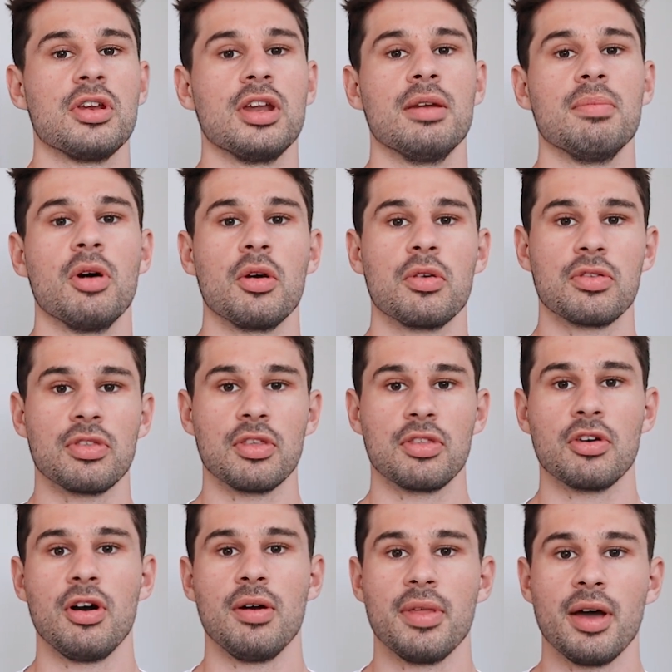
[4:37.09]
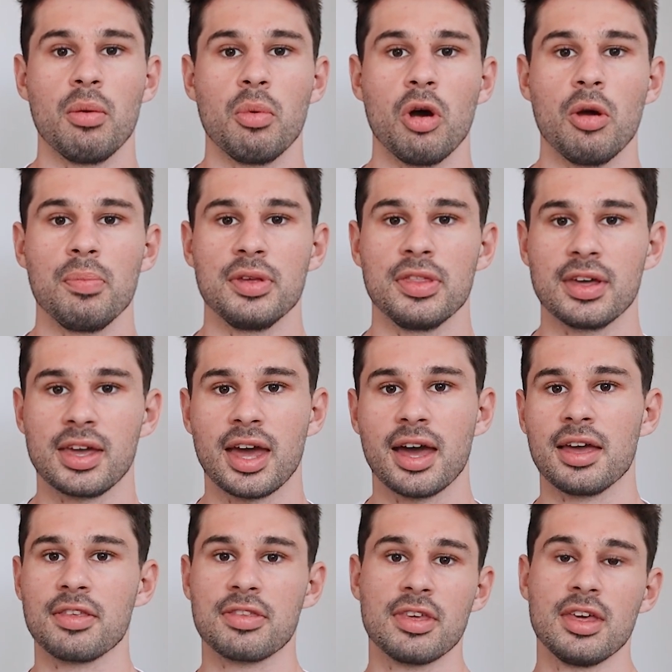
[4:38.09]
and most of the time that won't be the
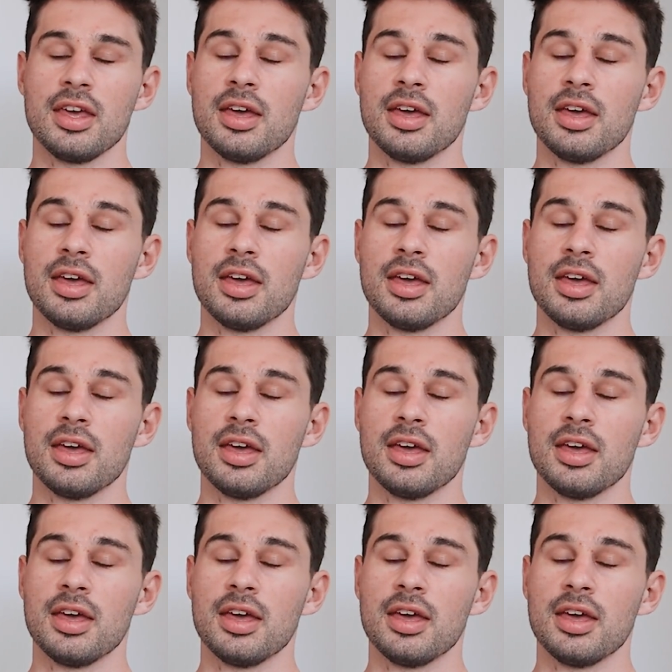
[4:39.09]
case.